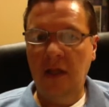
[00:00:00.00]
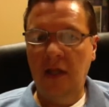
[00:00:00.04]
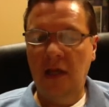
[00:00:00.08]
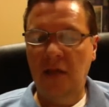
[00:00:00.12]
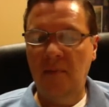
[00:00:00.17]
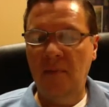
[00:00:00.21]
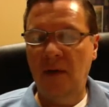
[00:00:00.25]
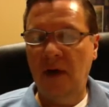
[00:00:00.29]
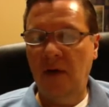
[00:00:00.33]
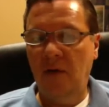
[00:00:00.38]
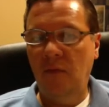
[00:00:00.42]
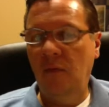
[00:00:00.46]

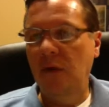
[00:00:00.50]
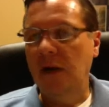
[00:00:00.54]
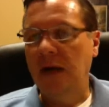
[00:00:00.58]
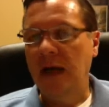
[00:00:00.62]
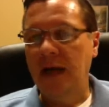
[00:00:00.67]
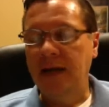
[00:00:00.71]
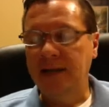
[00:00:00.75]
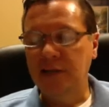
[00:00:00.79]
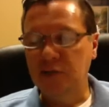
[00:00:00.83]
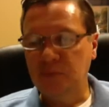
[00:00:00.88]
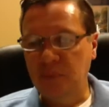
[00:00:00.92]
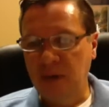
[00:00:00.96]
about what
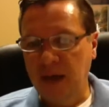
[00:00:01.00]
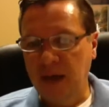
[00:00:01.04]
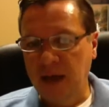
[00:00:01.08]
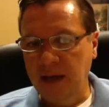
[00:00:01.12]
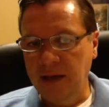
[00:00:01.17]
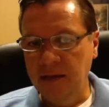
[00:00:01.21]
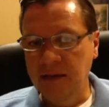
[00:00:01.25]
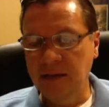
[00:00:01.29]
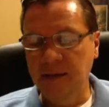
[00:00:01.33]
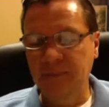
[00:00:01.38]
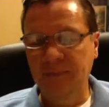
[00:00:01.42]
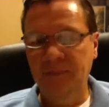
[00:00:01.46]
I
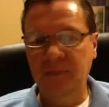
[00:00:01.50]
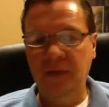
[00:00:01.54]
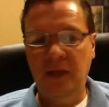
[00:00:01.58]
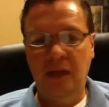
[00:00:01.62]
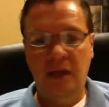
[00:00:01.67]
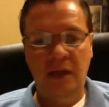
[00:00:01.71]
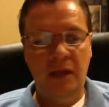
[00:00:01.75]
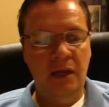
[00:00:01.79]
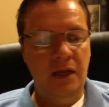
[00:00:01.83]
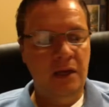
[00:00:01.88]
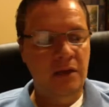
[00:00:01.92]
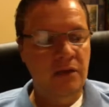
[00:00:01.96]
expect
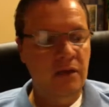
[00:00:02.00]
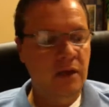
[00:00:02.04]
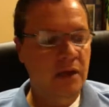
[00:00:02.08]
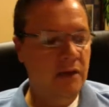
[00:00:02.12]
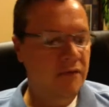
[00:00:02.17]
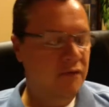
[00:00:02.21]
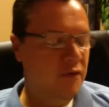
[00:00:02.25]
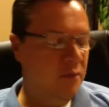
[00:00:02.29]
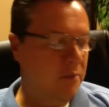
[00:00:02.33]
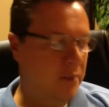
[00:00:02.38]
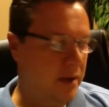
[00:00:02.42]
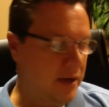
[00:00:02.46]
and the
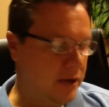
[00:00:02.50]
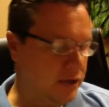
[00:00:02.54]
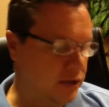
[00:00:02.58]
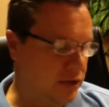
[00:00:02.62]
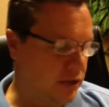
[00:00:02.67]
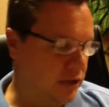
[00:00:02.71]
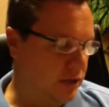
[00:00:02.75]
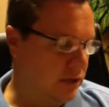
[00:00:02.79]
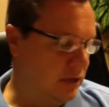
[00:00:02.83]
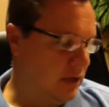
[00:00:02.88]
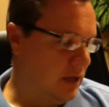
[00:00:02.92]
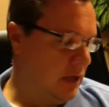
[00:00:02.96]

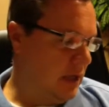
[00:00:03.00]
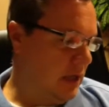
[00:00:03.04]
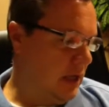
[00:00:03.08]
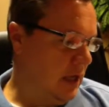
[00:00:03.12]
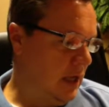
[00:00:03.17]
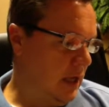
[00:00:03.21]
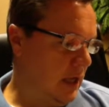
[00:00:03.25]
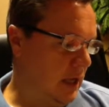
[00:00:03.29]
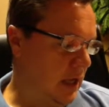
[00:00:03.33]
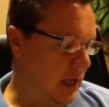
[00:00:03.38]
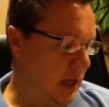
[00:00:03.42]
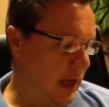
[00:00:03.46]
information,
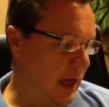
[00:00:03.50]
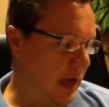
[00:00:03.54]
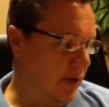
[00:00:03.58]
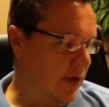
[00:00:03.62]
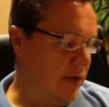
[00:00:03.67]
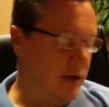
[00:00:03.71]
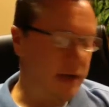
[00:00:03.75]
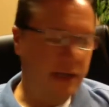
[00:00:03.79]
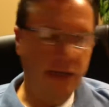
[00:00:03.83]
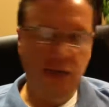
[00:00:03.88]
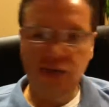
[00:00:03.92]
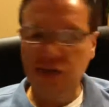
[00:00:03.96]
uh, how
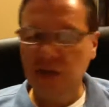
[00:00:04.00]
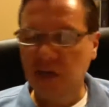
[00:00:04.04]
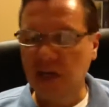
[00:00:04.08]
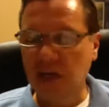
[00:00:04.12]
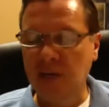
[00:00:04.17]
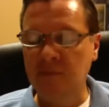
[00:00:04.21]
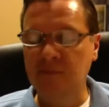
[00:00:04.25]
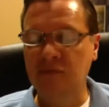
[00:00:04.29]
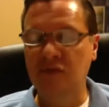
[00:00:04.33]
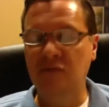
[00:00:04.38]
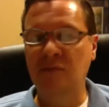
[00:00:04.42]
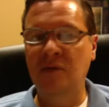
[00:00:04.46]
it needs to
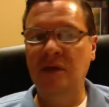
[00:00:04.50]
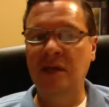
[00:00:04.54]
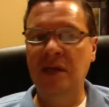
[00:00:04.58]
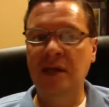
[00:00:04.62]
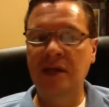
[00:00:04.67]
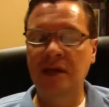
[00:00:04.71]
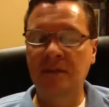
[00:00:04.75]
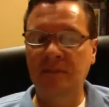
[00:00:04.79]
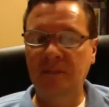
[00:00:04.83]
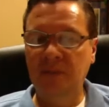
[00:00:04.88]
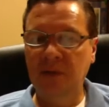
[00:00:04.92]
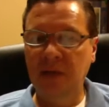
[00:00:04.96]
come to me.